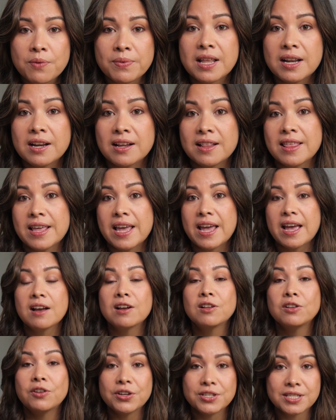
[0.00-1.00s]
that are there
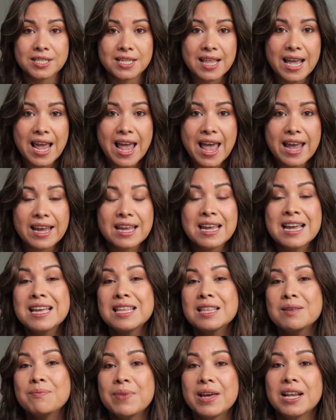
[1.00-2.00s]
closer to the egg,
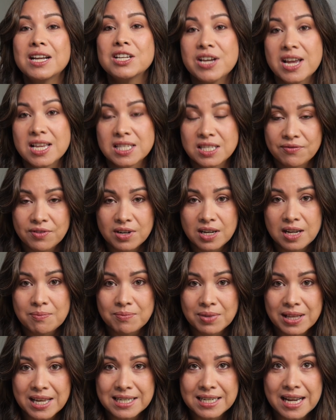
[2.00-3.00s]
the better chance of an
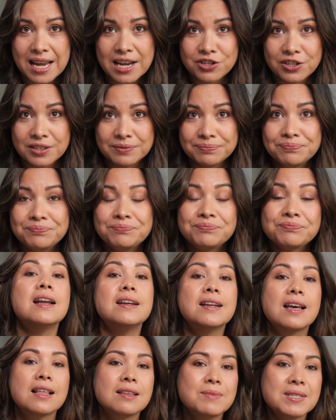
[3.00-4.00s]
implantation.
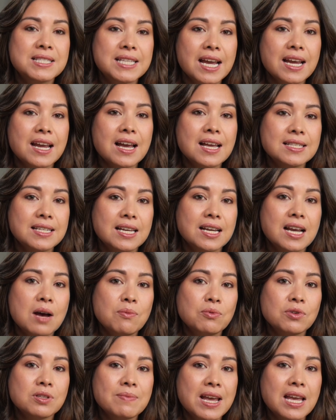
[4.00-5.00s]
Another mistake I see
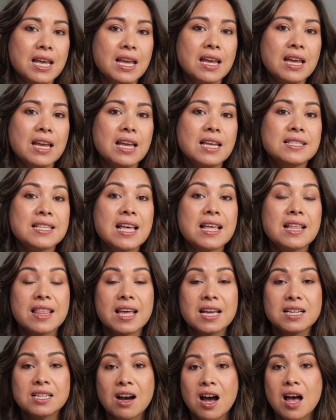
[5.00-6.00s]
couples making is that
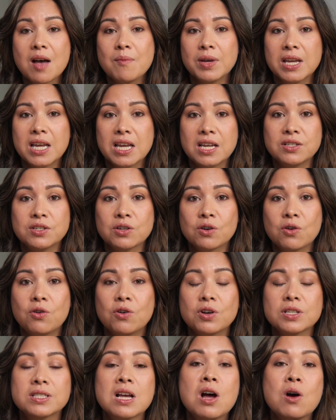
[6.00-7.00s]
they're timing
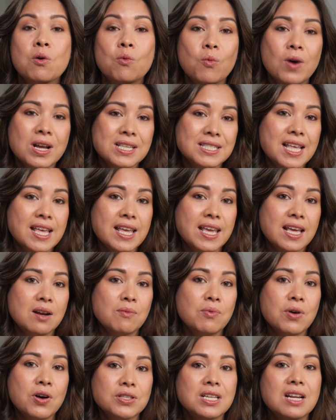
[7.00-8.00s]
intercourse. Once they get a
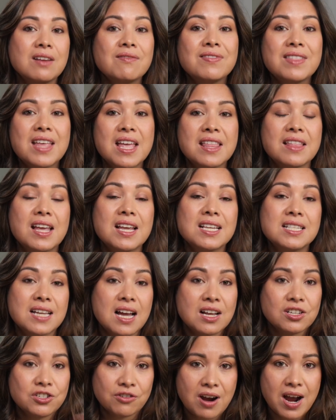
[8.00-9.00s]
positive, then they
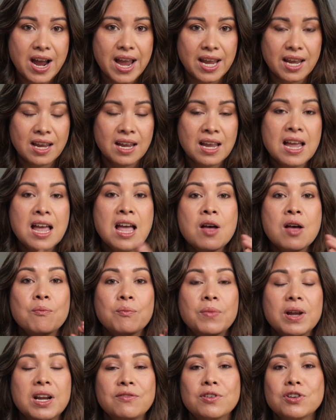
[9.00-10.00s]
start trying.
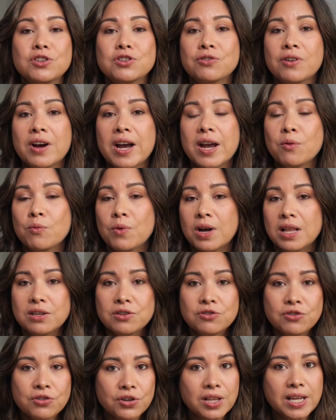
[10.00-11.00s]
But if you're trying well
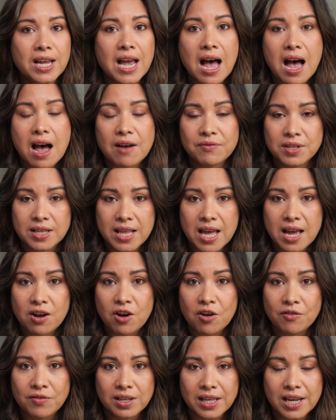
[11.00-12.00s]
and truly after that
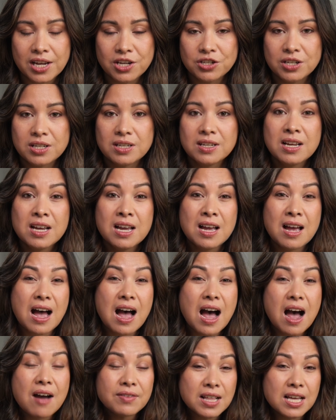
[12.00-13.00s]
ovulation,
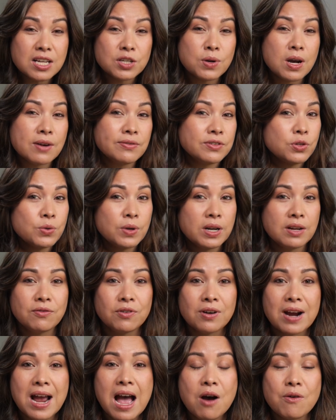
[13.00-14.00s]
after that 12 to
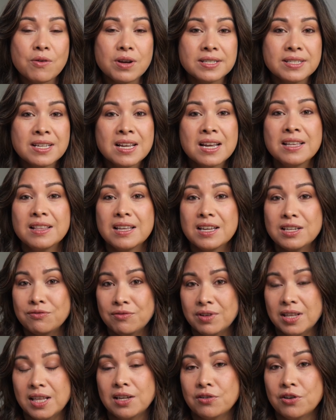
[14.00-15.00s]
24 hours, there's
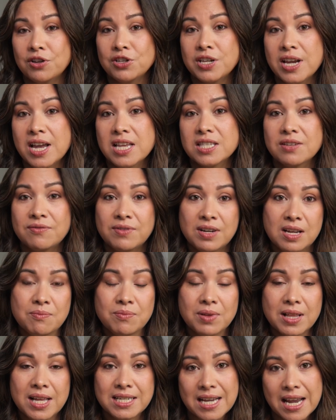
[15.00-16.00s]
really no chance of an
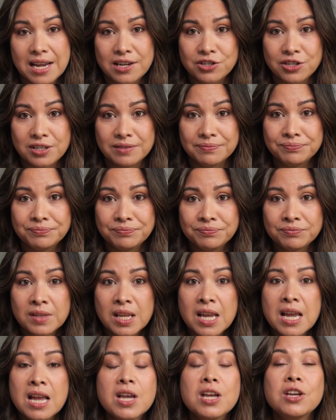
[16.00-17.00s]
implantation.
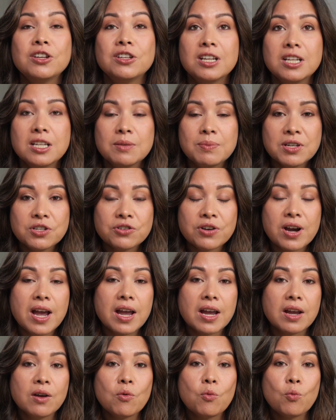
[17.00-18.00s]
You need to be
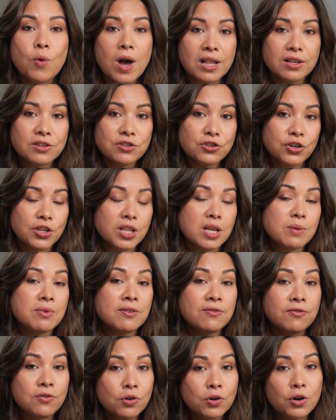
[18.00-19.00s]
trying well and truly
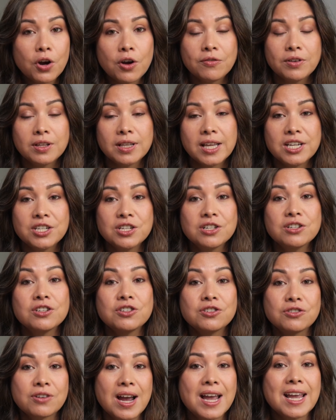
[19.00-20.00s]
before ovulation to
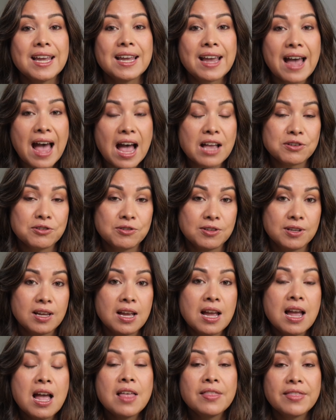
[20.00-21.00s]
try and catch
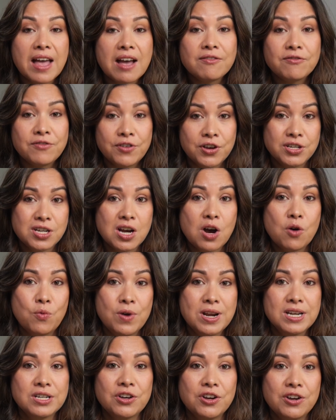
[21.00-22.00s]
that fertile
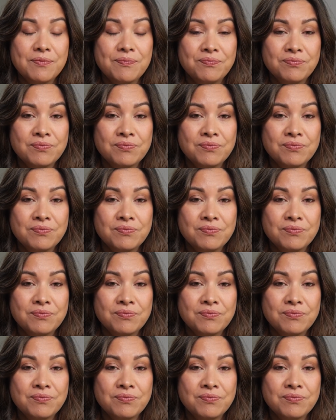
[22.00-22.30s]
window.